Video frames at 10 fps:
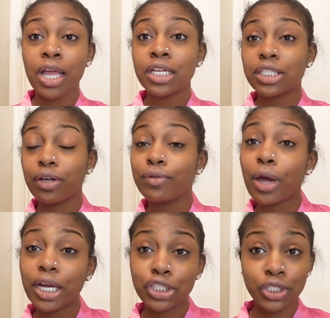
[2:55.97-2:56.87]
So if you
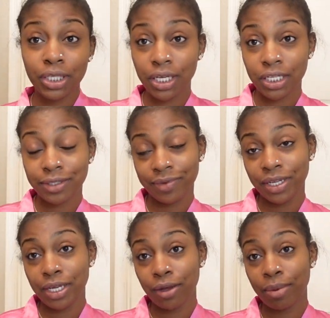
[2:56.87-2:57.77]
are interested in this
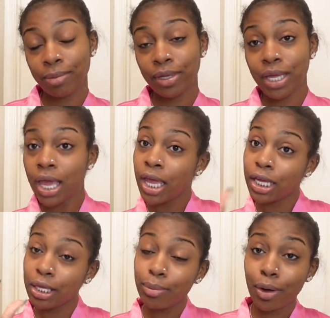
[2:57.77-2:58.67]
video, baby,
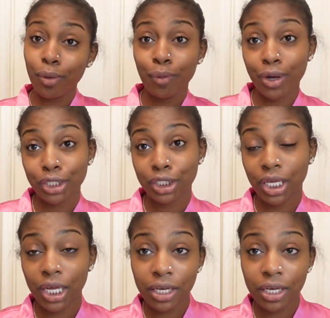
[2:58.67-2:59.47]
keep on watching.